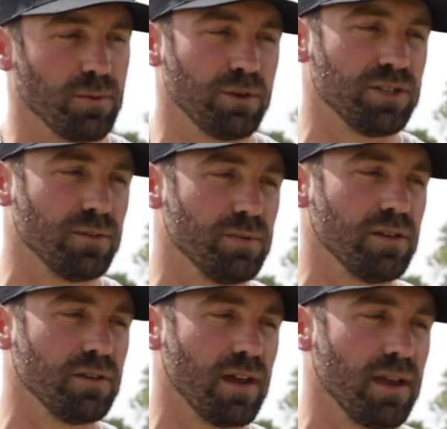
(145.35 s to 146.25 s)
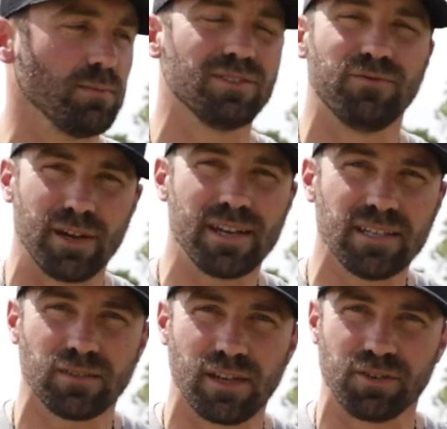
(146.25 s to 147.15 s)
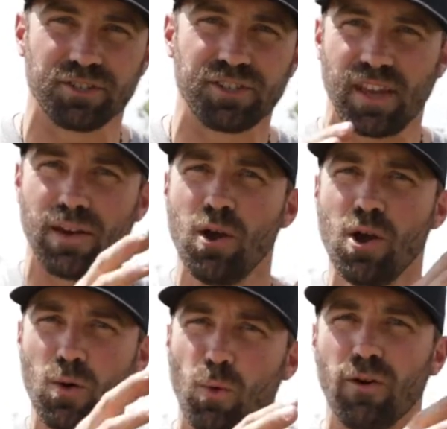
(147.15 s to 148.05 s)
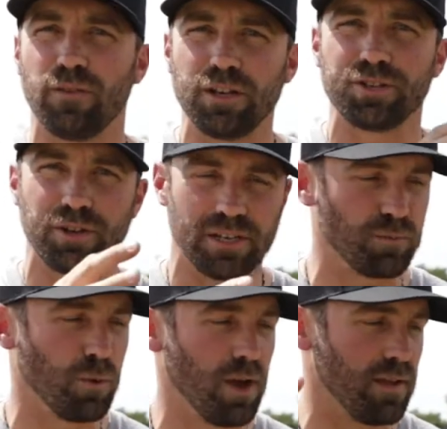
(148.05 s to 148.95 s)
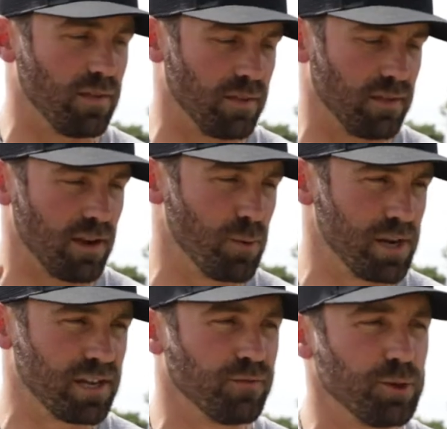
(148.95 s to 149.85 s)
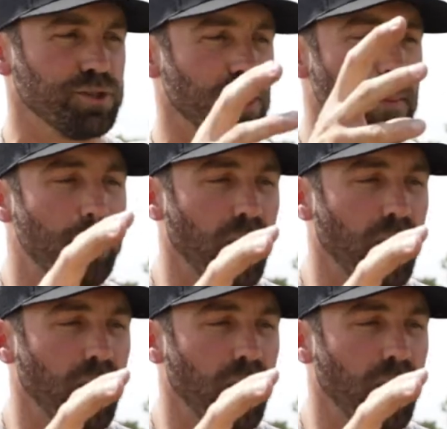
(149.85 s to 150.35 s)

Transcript: They want you to be able to very easily understand what feature is what, and they don't want any confusion there.